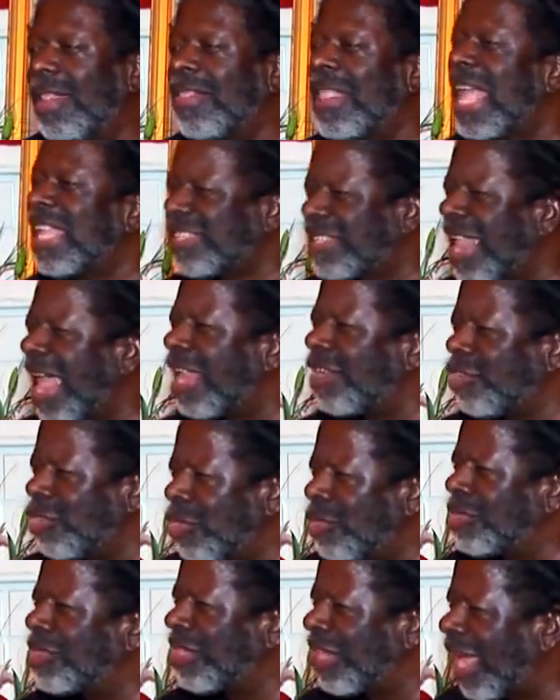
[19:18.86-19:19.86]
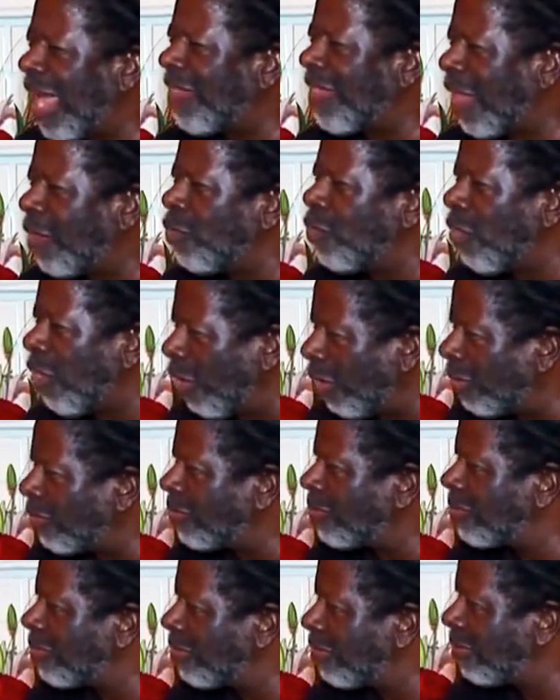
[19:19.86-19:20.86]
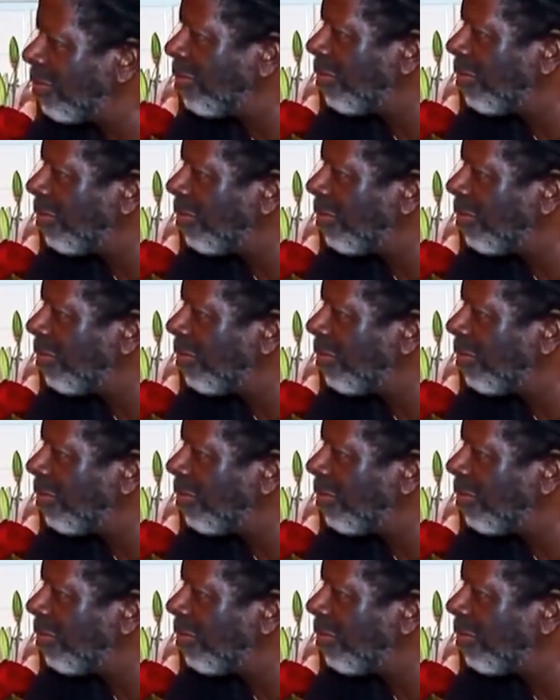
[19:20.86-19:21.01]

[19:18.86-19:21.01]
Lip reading: that's not usually how that works.